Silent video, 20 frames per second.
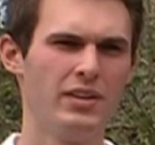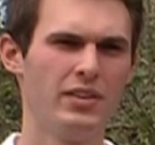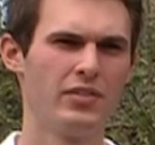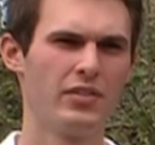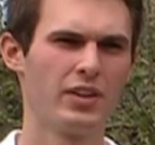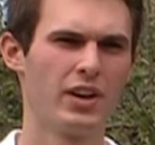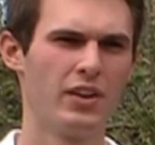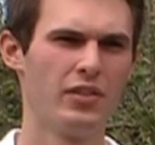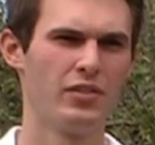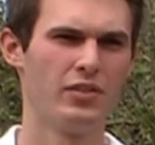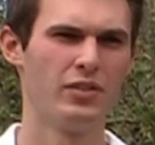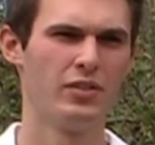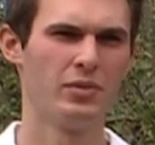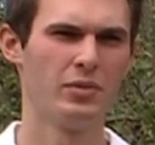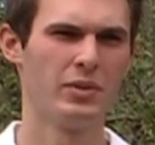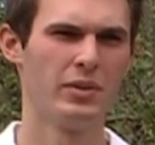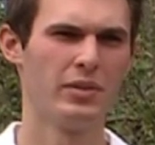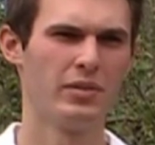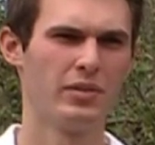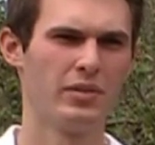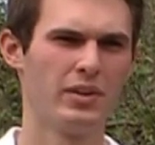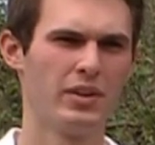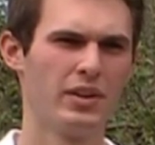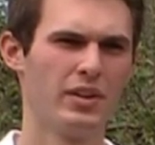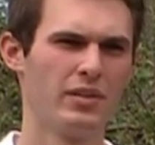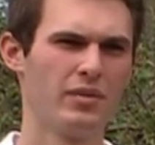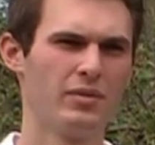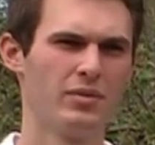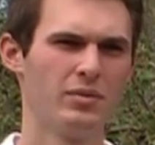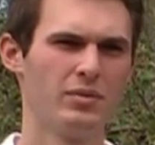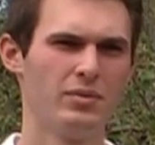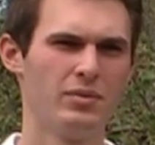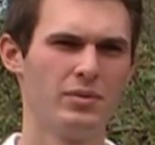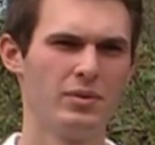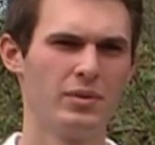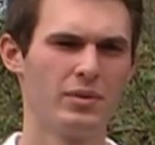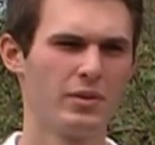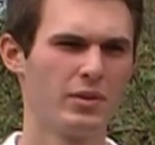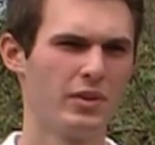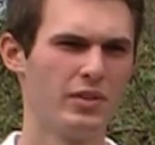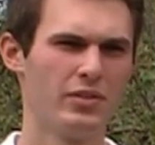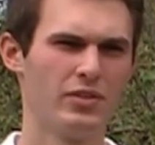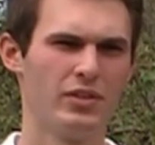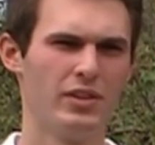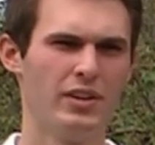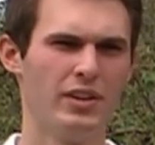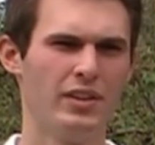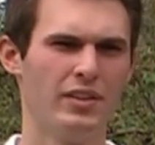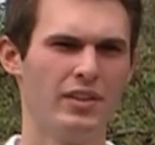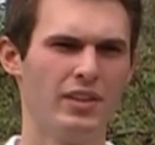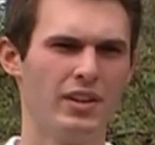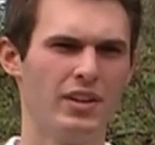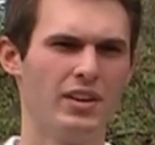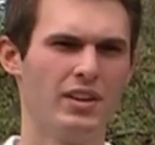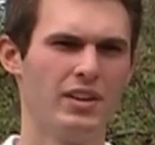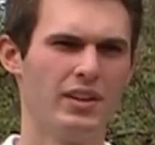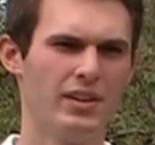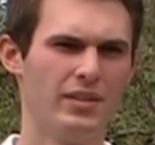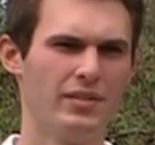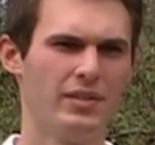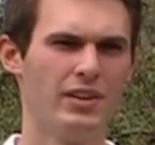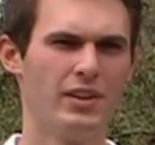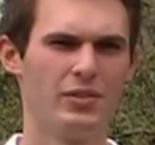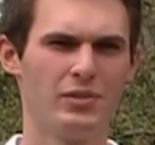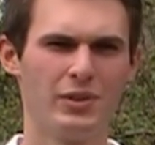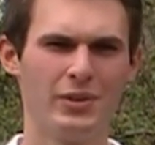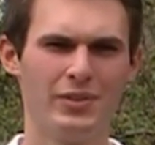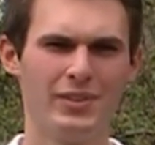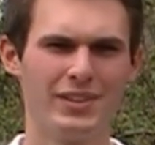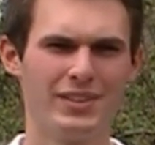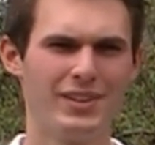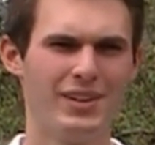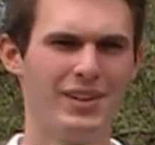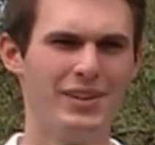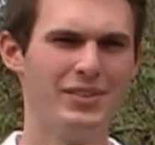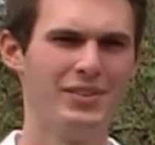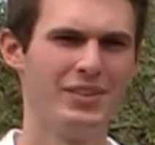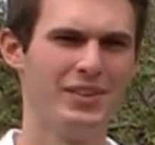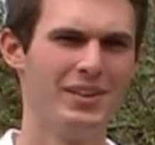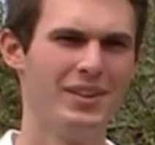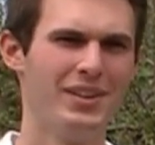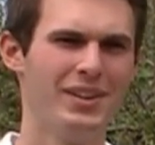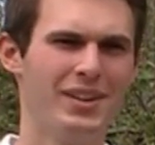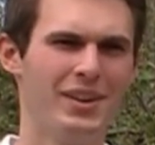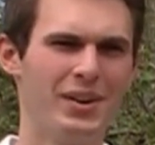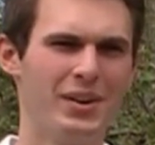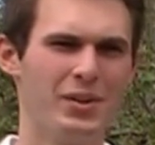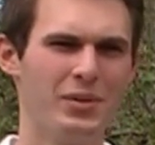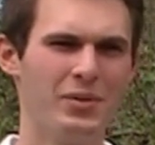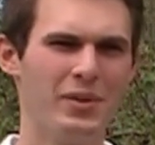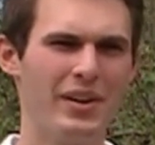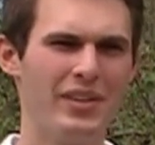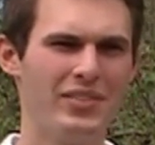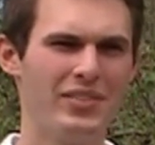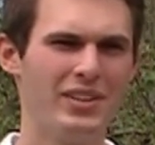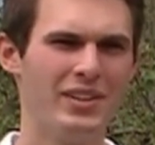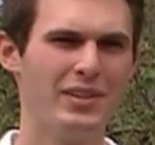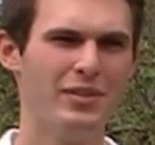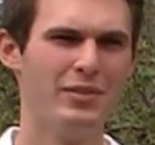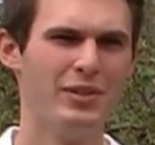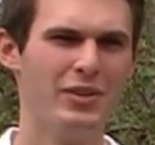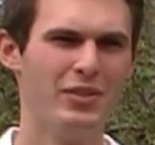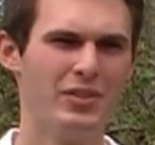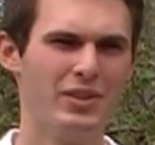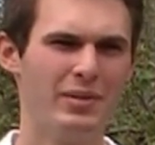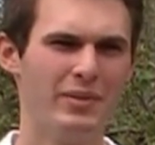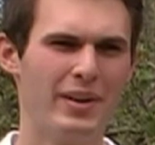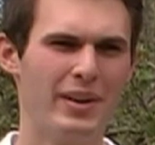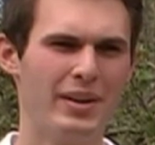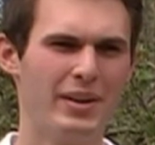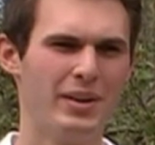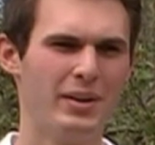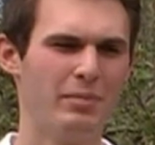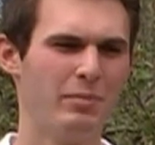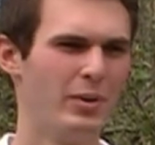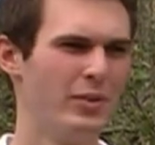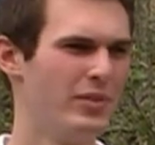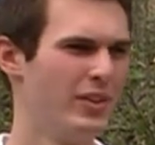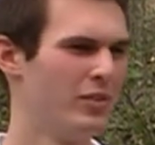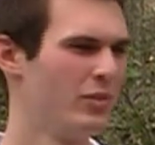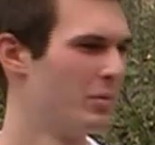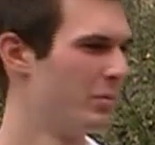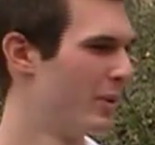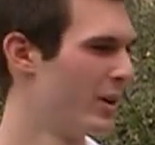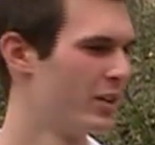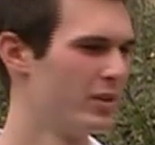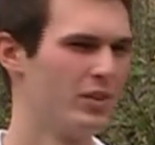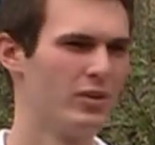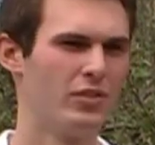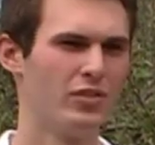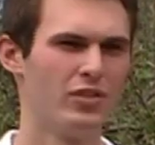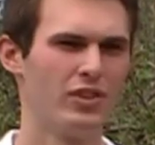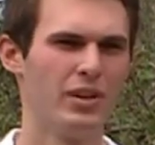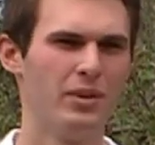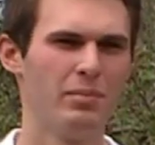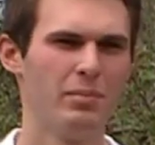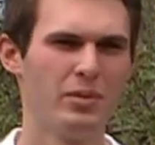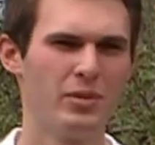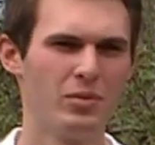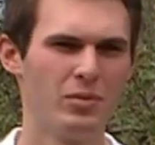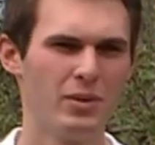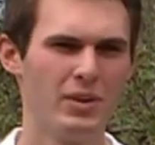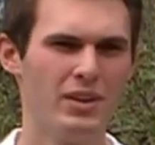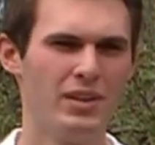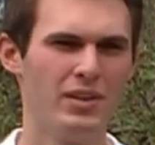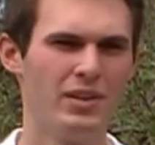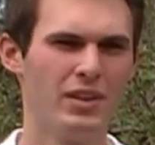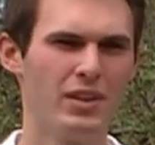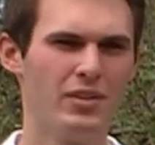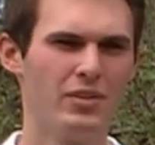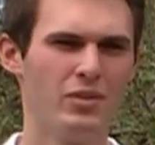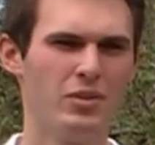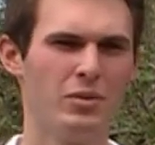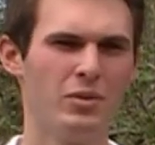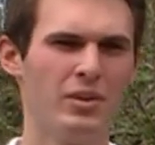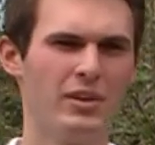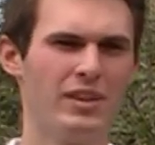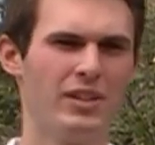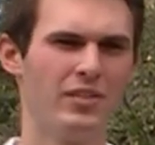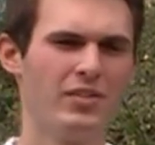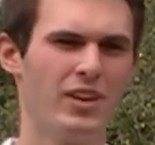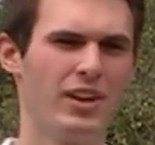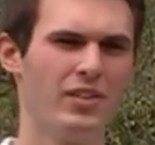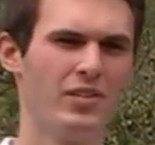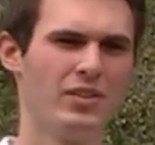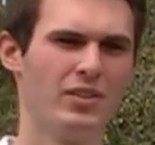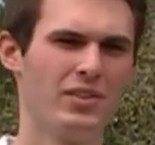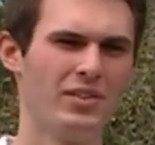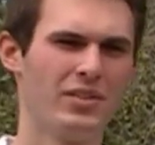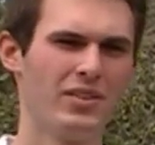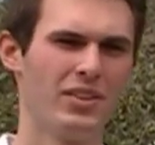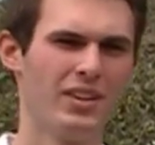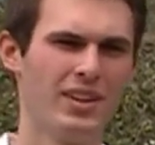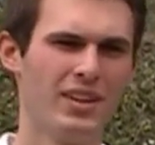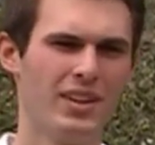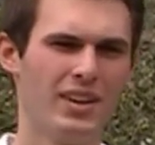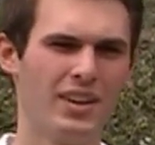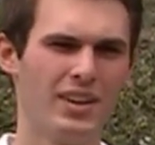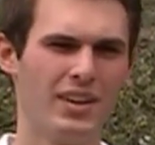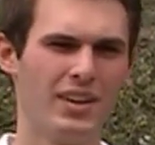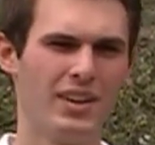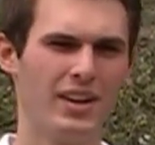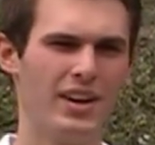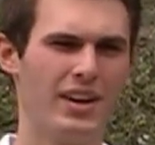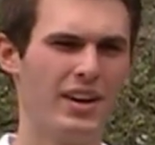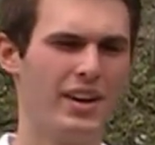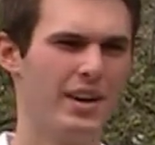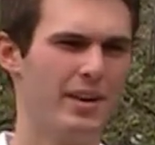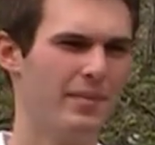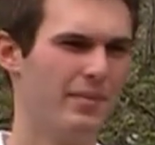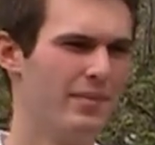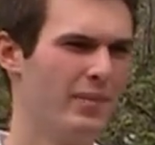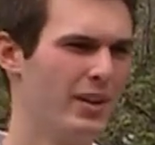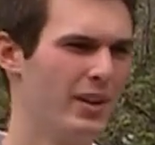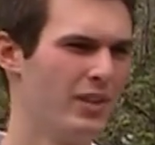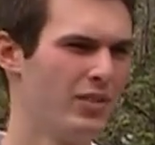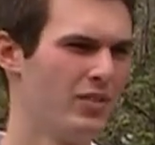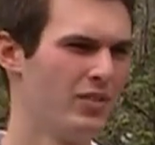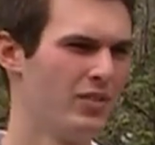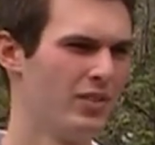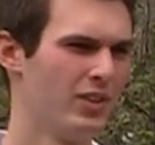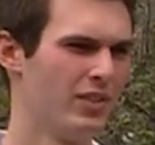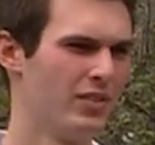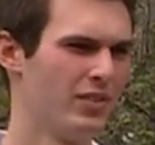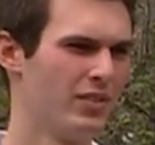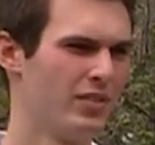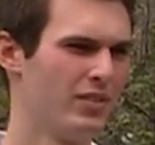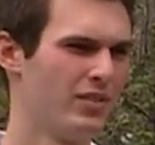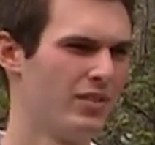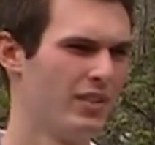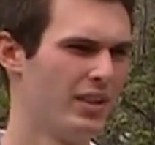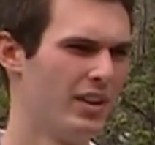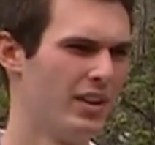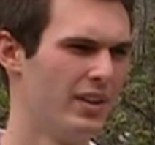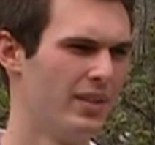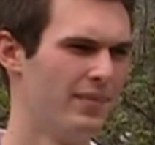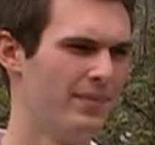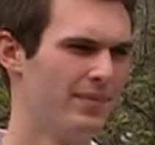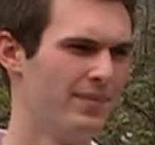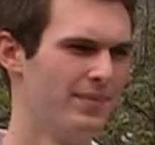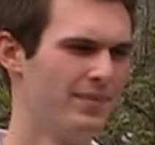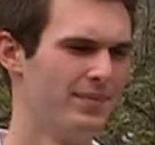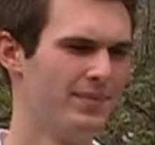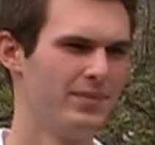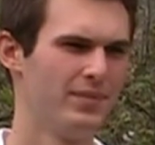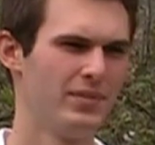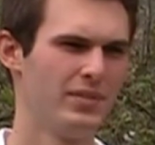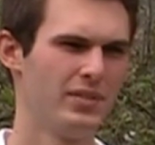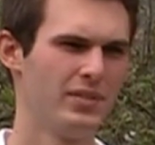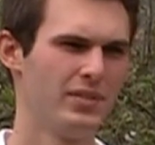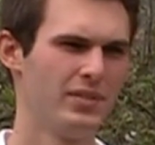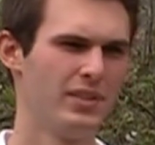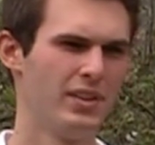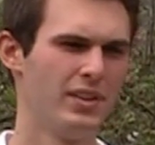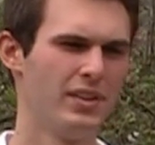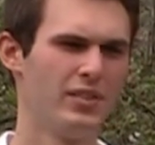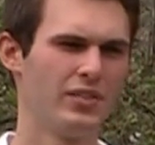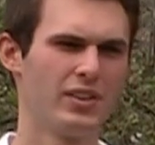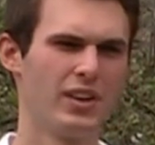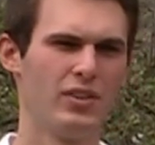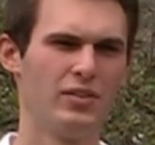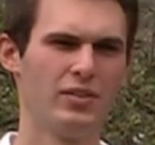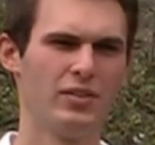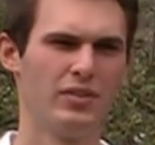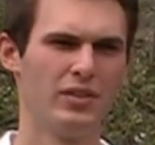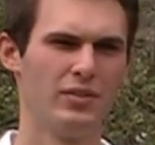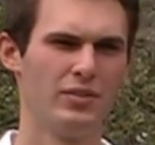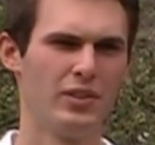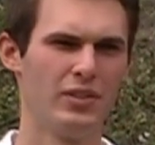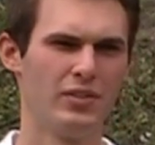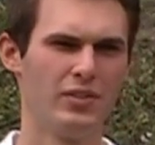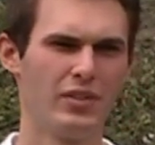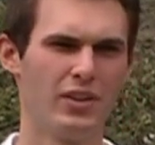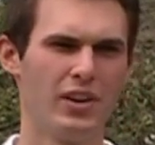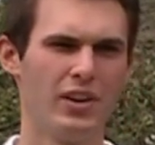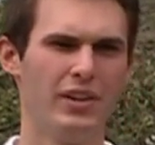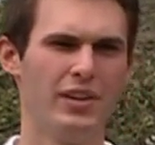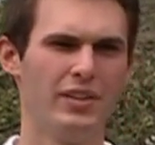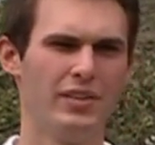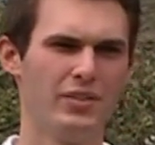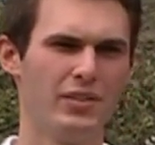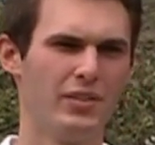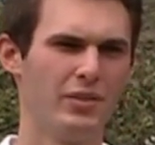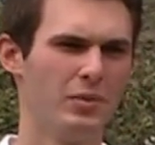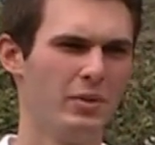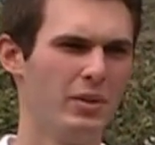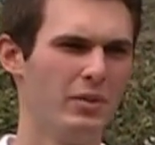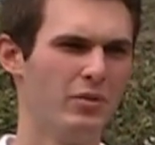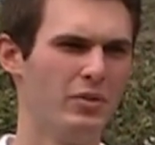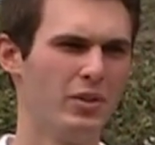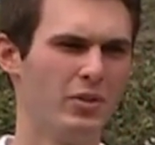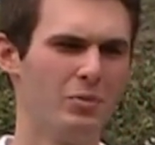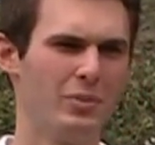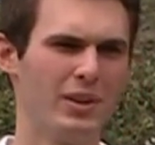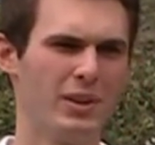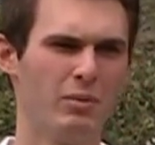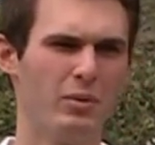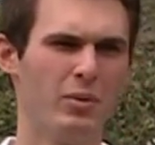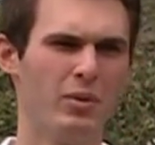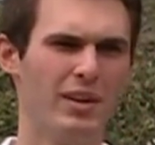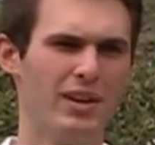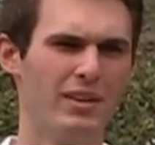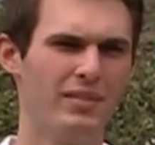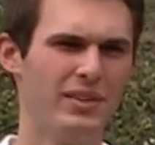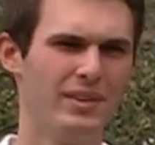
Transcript: discussions with, uh, with Christian and the uh, Industrial Technology racing division about a potential partnership between our two organizations, um, but it's just um, the discussions have just started since we've just become aware of